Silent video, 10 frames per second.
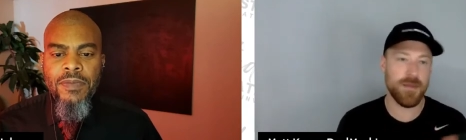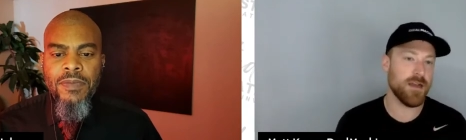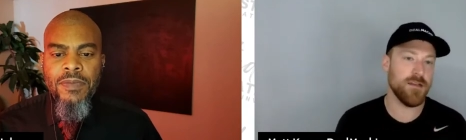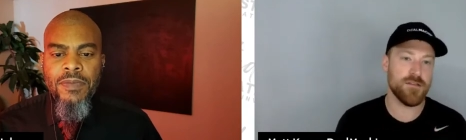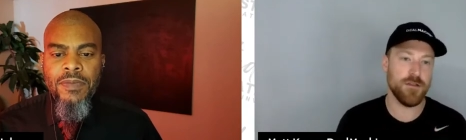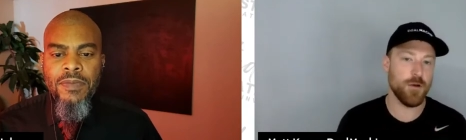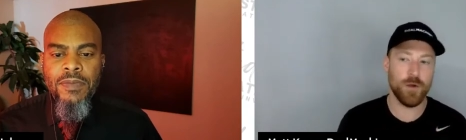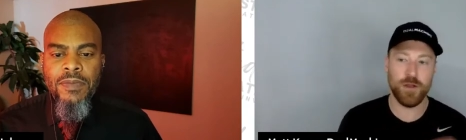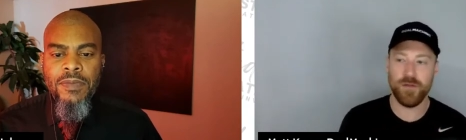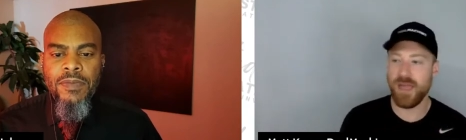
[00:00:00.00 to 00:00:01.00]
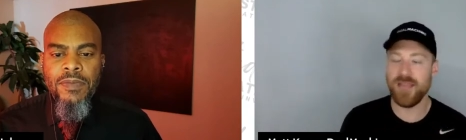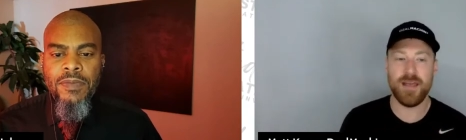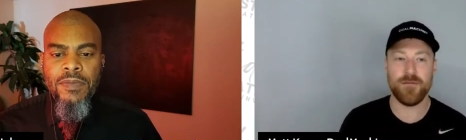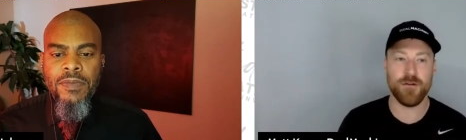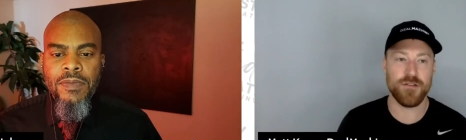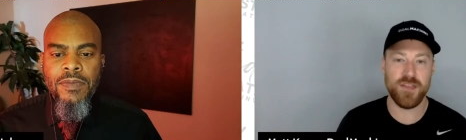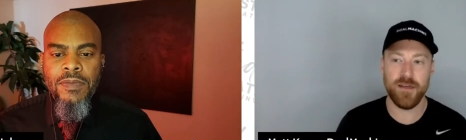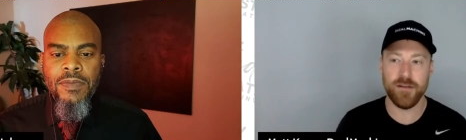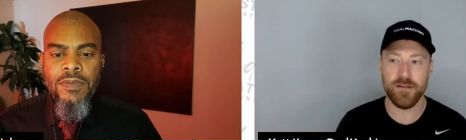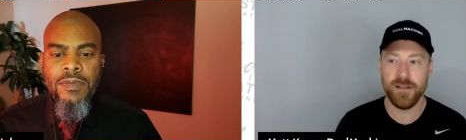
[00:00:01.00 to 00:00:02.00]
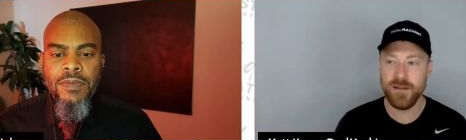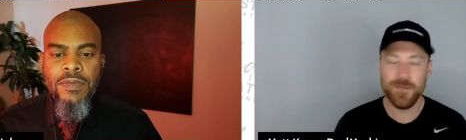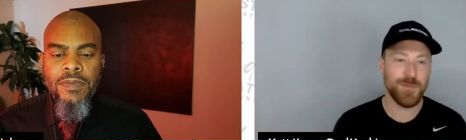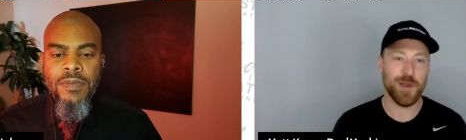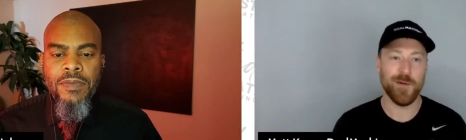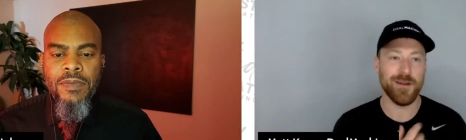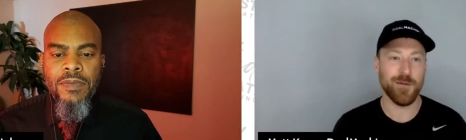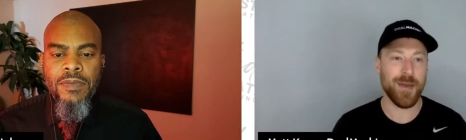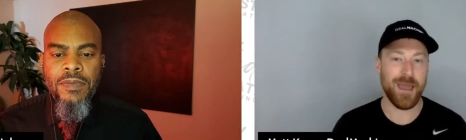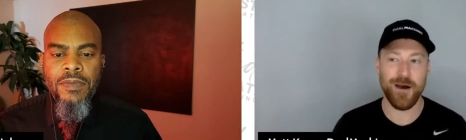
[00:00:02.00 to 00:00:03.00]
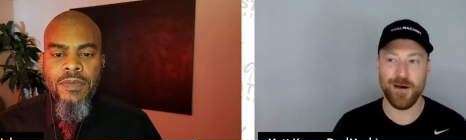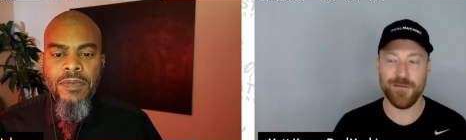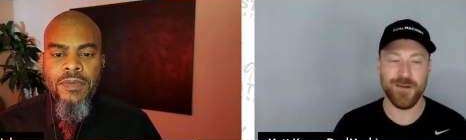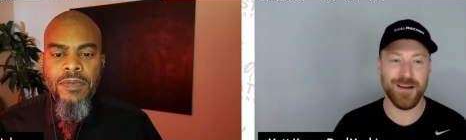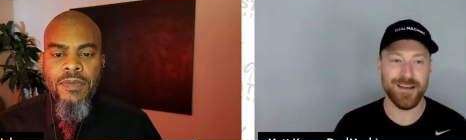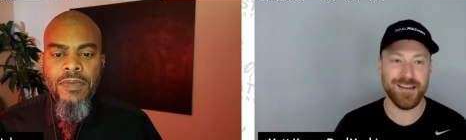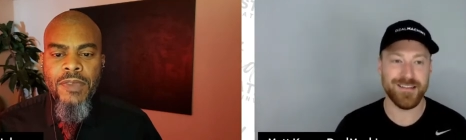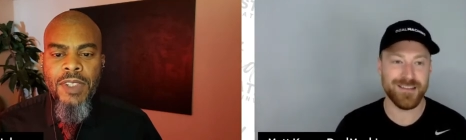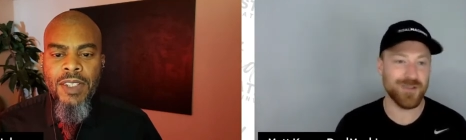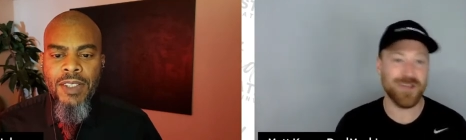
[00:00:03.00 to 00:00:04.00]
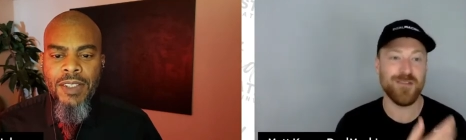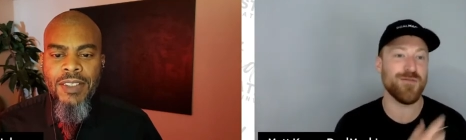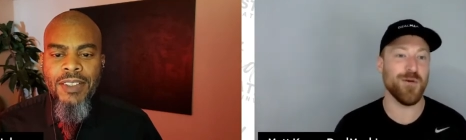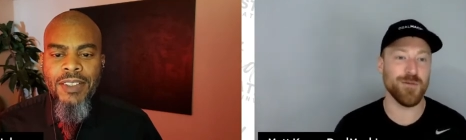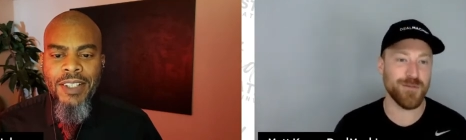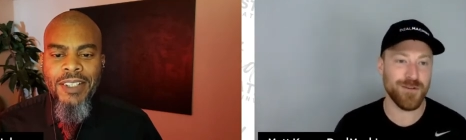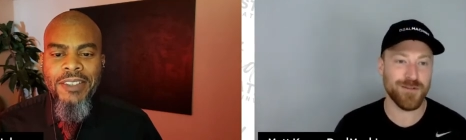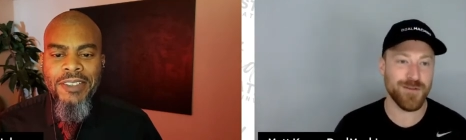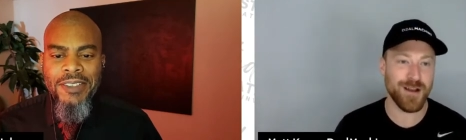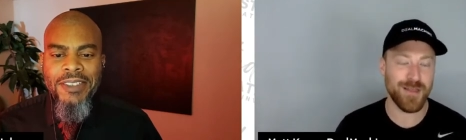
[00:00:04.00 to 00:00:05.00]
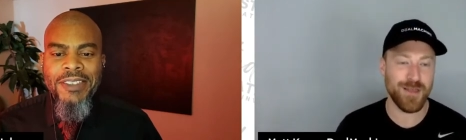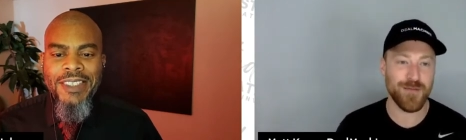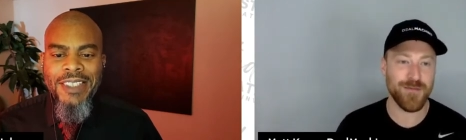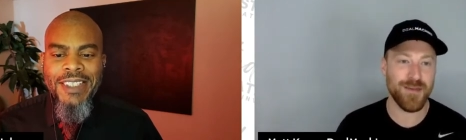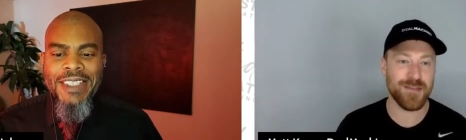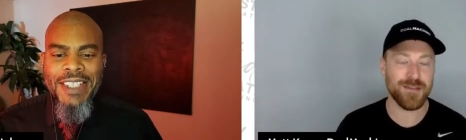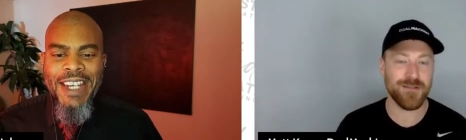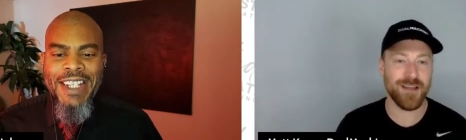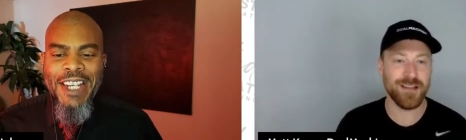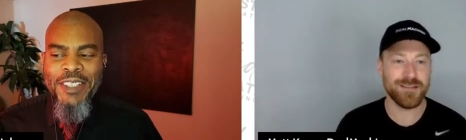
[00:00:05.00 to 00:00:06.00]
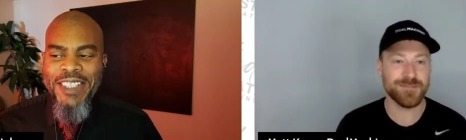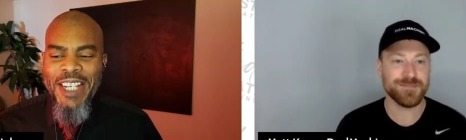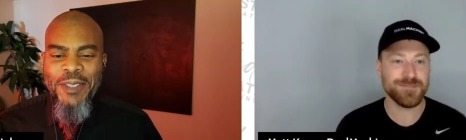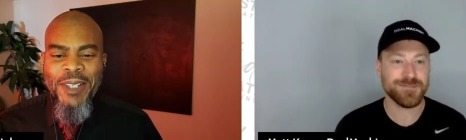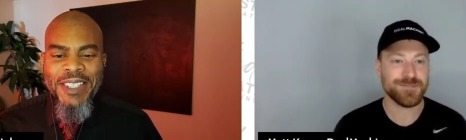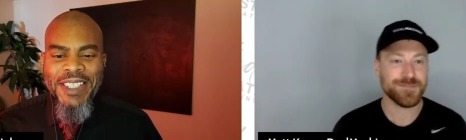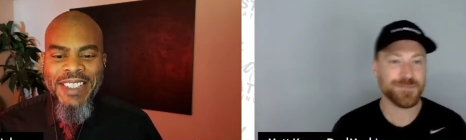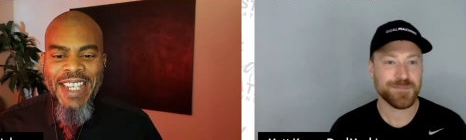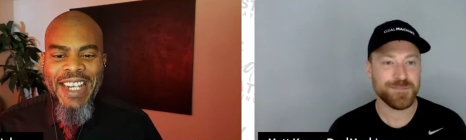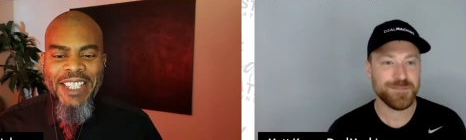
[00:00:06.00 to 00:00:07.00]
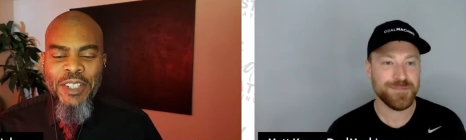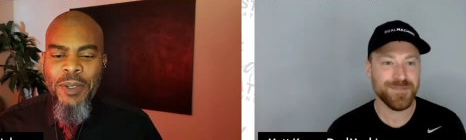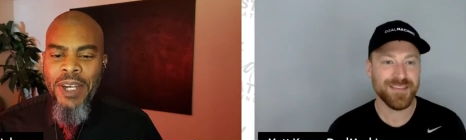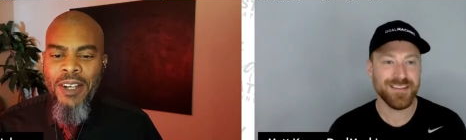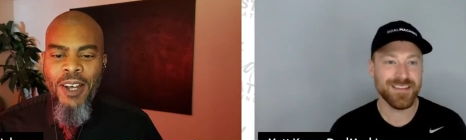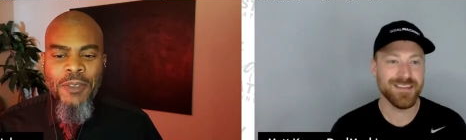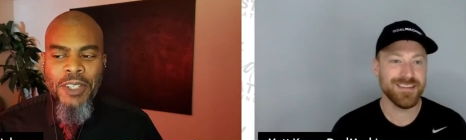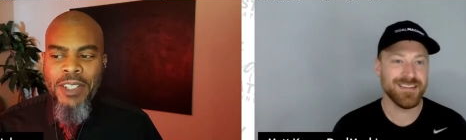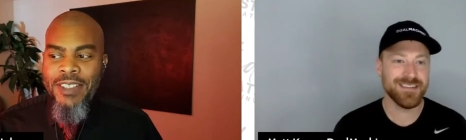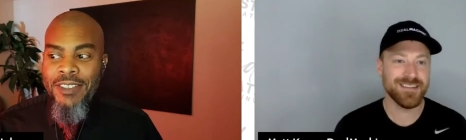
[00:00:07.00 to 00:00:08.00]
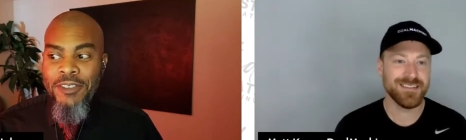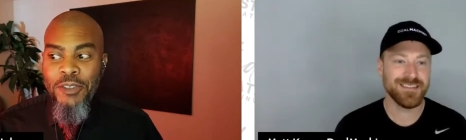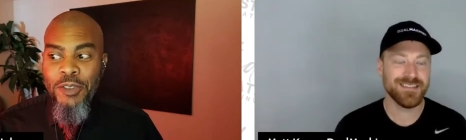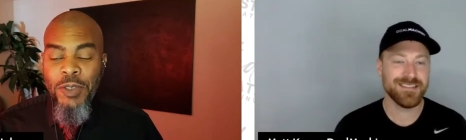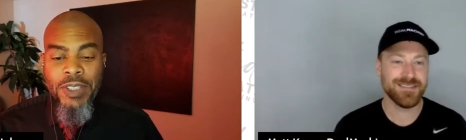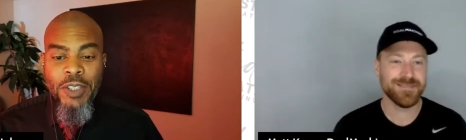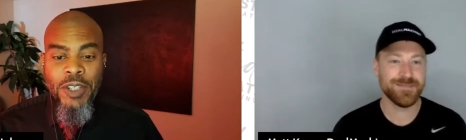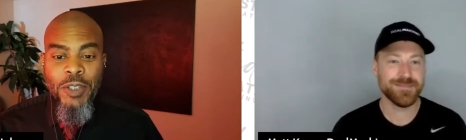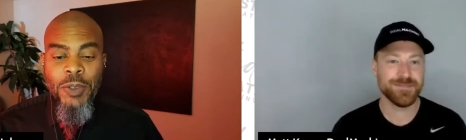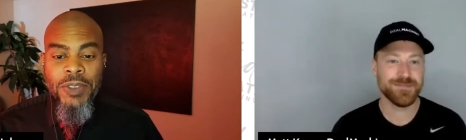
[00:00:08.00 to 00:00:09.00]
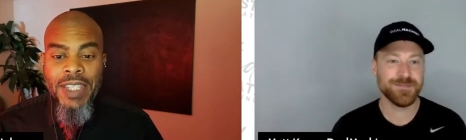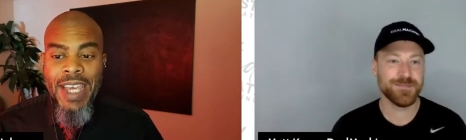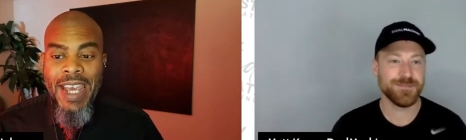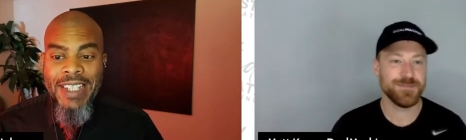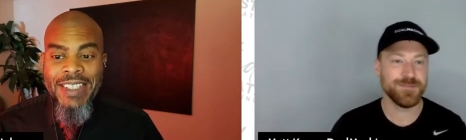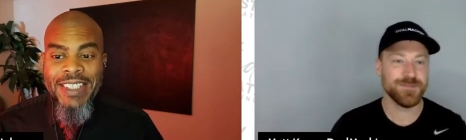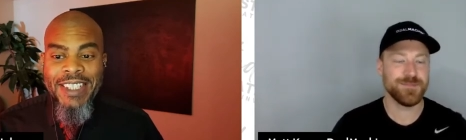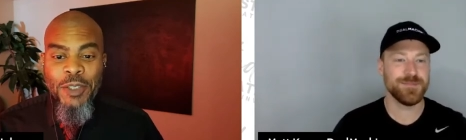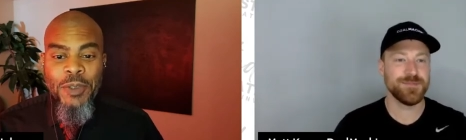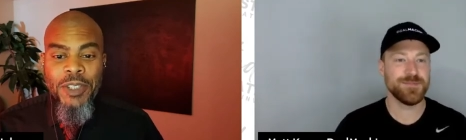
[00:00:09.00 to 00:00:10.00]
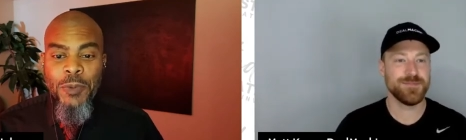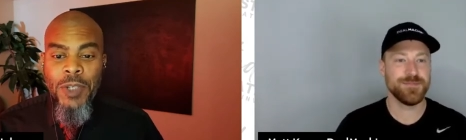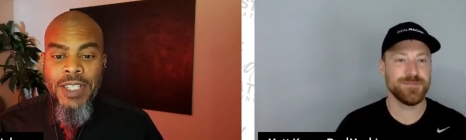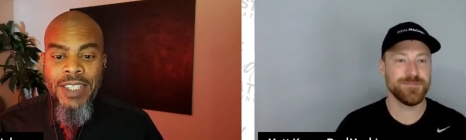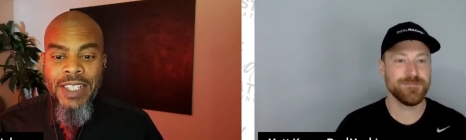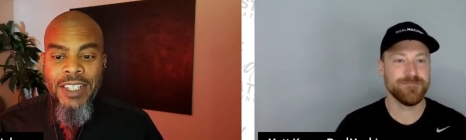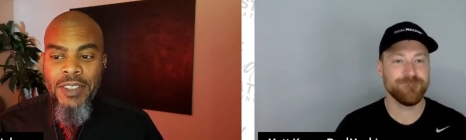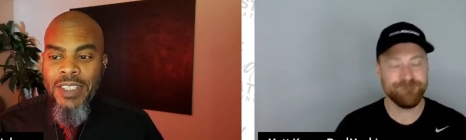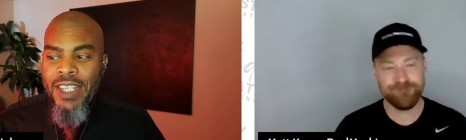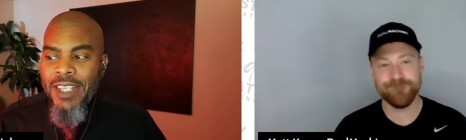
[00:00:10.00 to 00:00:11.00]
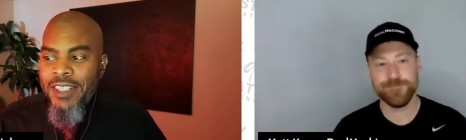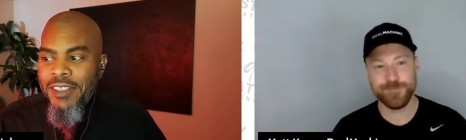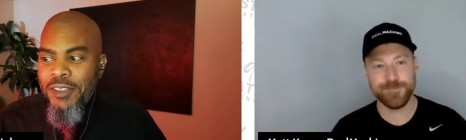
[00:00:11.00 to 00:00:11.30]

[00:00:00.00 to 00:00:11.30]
Speaker 1: because, you know, when you land that first deal, you know it'll pay off uh, and you know tenfold for, for anything even invested.
Speaker 2: Yeah, that's that's what I was going to say. That's a great offer because you, you, could use that to do just one deal and